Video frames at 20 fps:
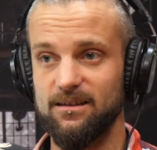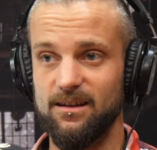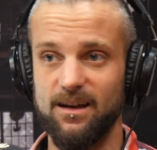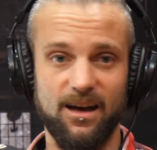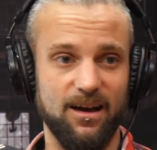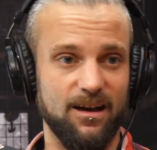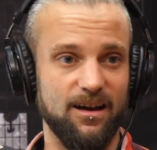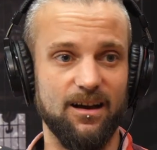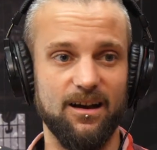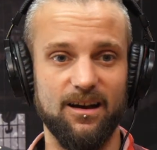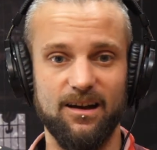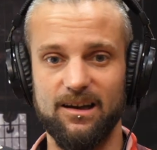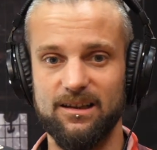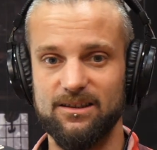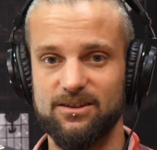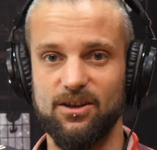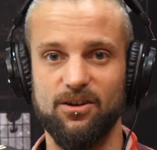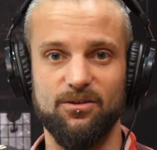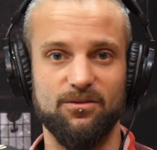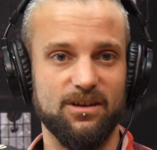
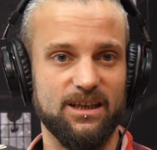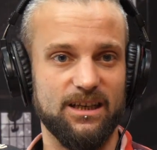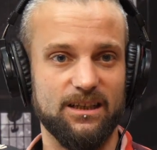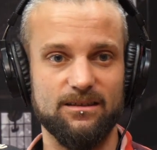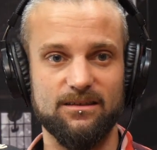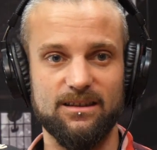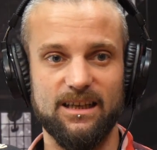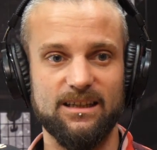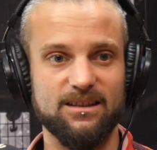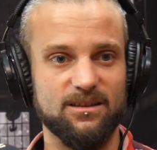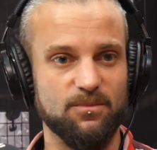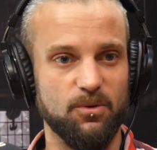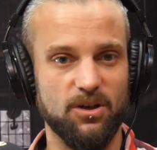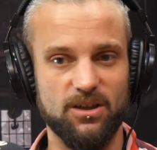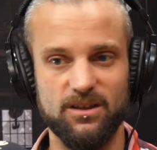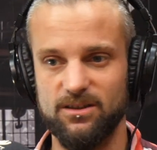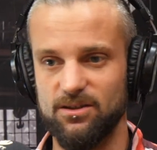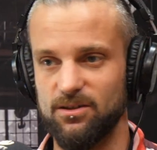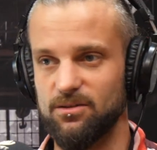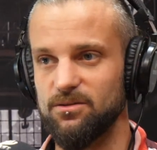So in
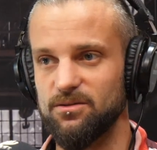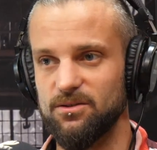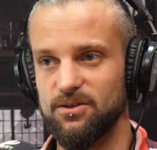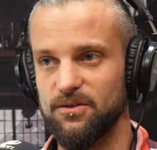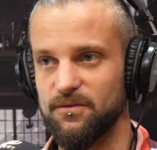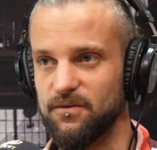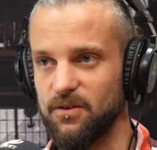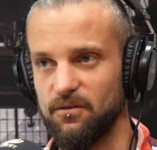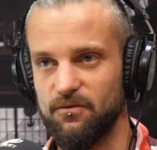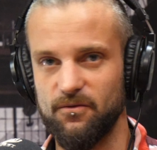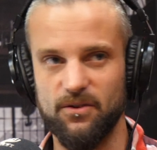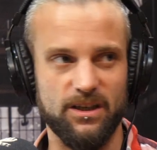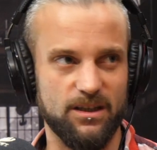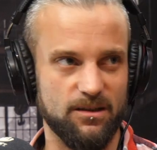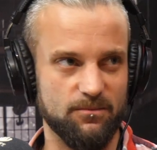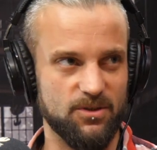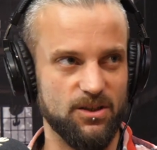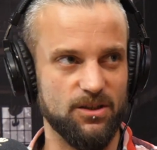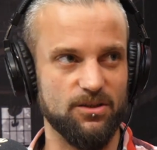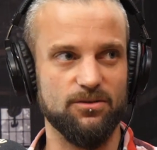enterprise, you've got
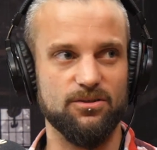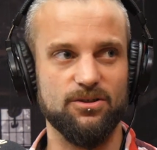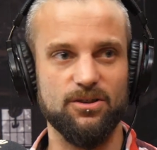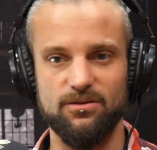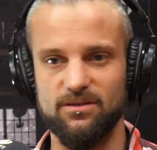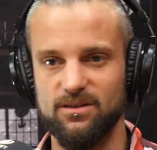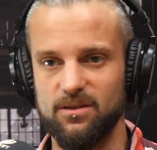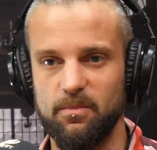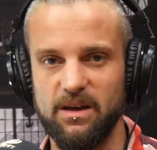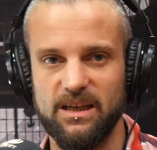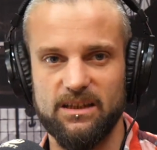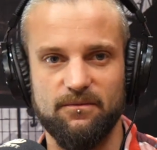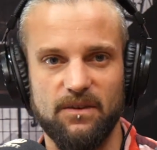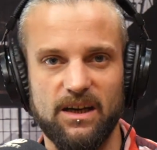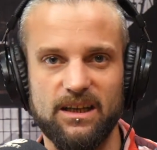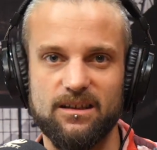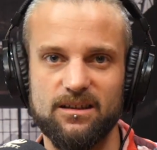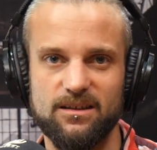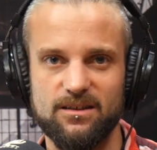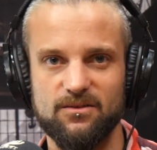freedom. So you choose the best
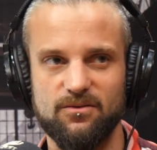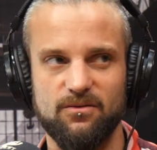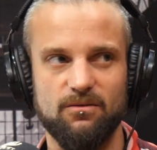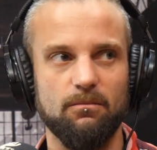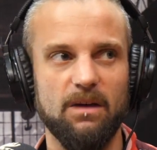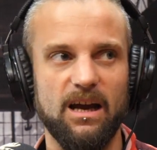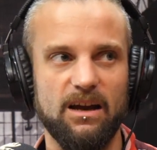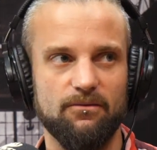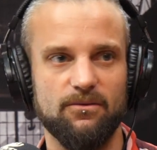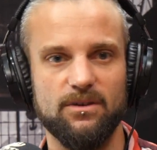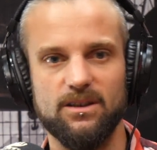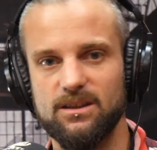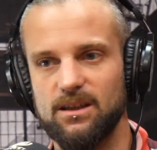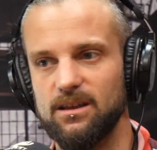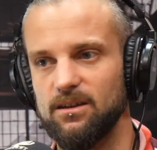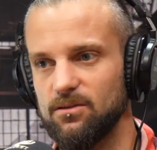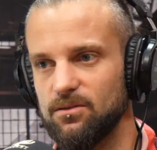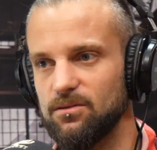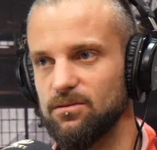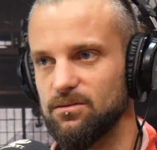vendors from every
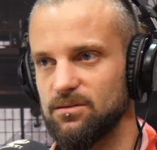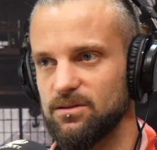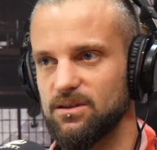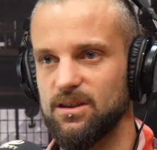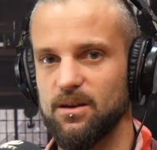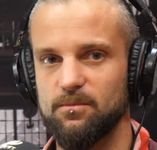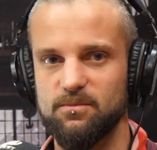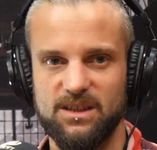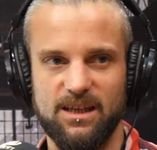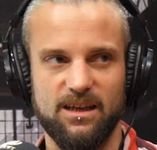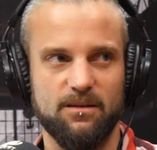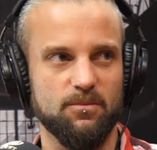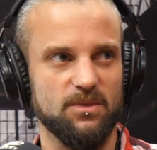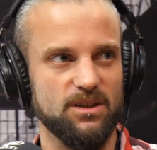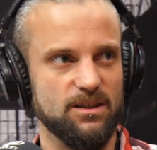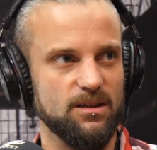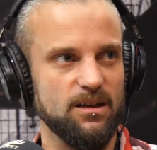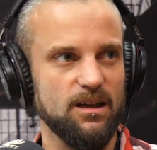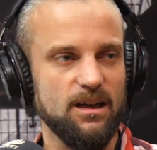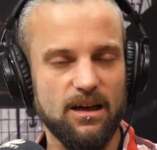single subsegment.